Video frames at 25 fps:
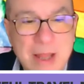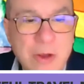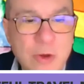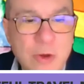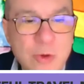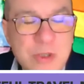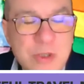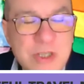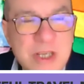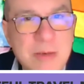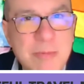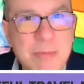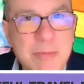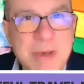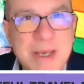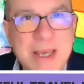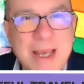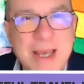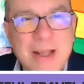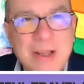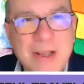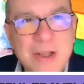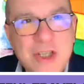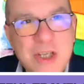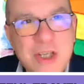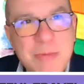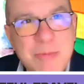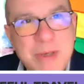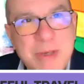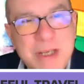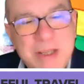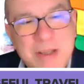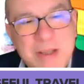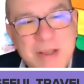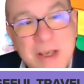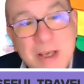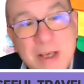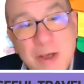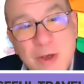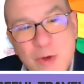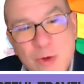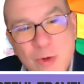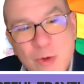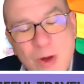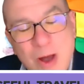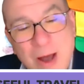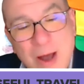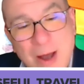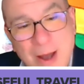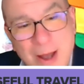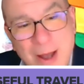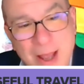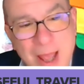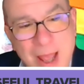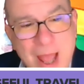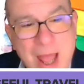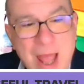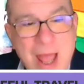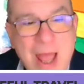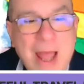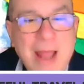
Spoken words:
UCB LGBTQI?